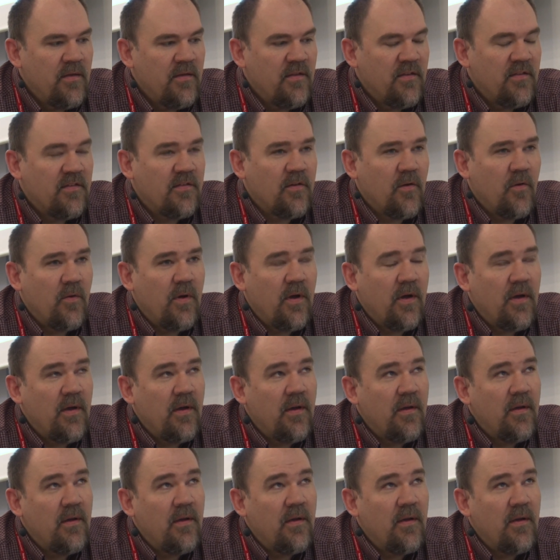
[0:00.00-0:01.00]
So
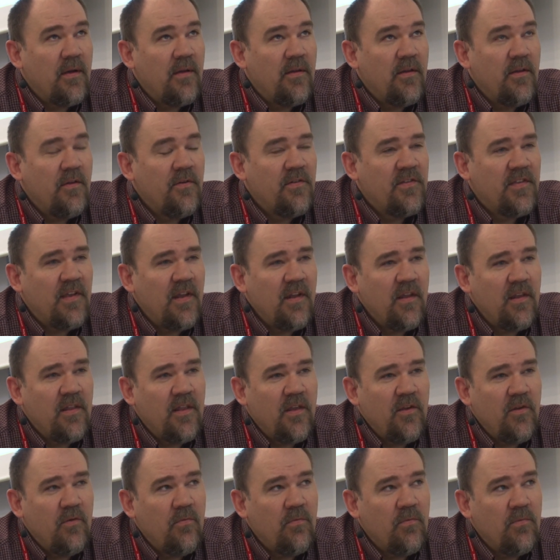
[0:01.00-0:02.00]
you said
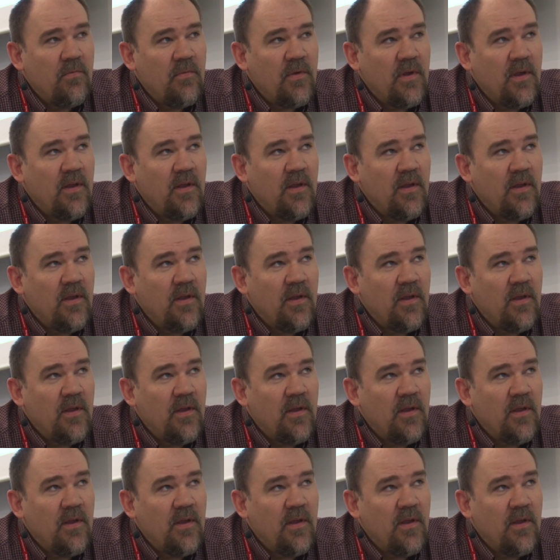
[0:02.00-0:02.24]
that you,